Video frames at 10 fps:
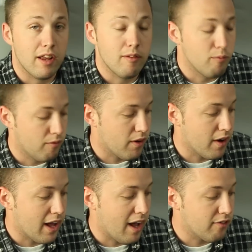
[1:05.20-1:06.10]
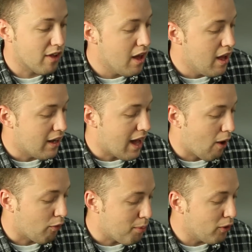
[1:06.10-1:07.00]
in. Very nice.
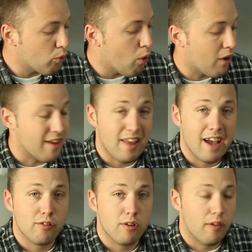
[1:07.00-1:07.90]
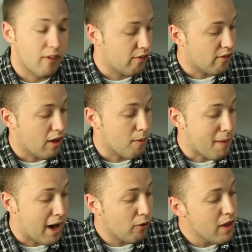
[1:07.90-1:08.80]
Now, the build quality is excellent on this uh,
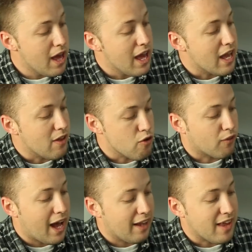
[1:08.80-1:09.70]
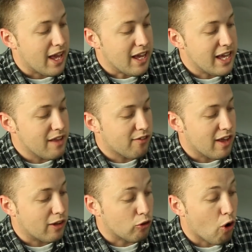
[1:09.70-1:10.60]
model. You've got a heat
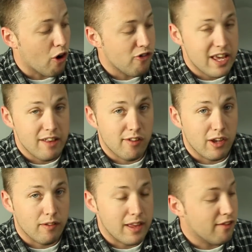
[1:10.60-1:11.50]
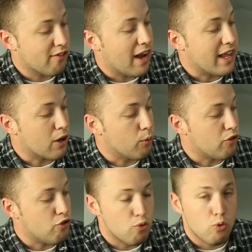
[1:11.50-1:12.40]
sink, large heat sink on the inside here
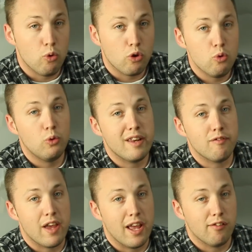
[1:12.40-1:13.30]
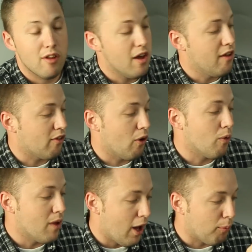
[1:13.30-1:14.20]
with dual cooling fans.
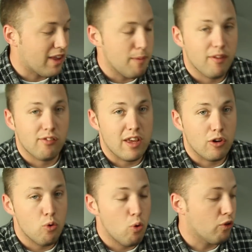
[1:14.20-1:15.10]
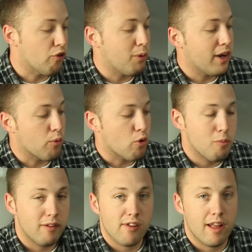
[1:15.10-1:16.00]
So helps keep this thing cool, and there's plenty of
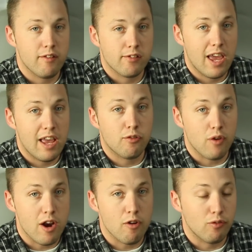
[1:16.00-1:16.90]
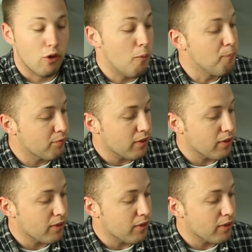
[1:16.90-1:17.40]
room inside this case for airflow.